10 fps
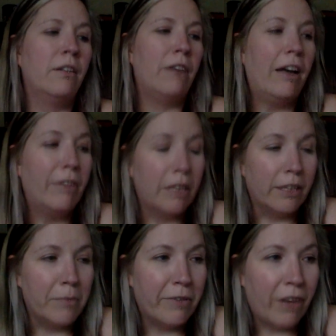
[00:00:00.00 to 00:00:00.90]
I have a
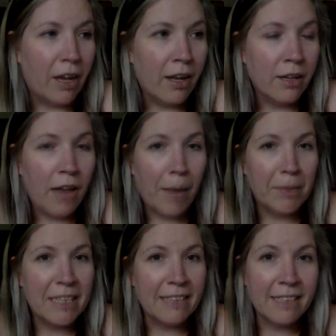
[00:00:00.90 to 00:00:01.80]
little bit of a
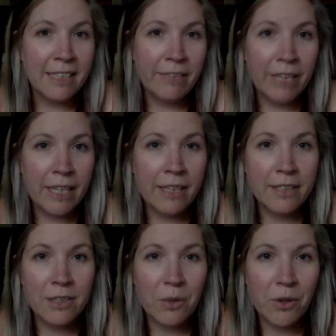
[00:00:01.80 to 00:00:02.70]
hypersensitivity
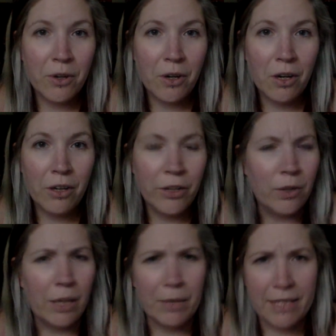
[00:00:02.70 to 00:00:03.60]
disorder, you know,
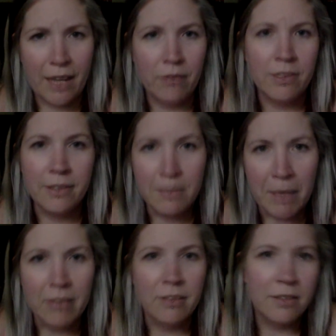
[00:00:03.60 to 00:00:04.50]
like with sounds and
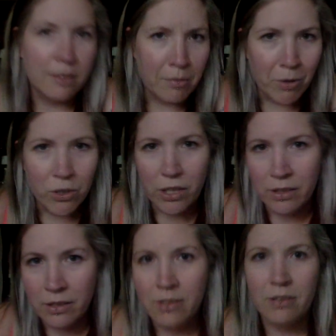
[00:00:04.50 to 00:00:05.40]
smells,
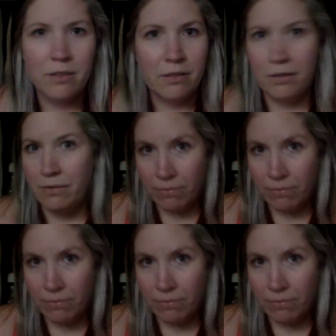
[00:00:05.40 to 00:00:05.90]
emotions,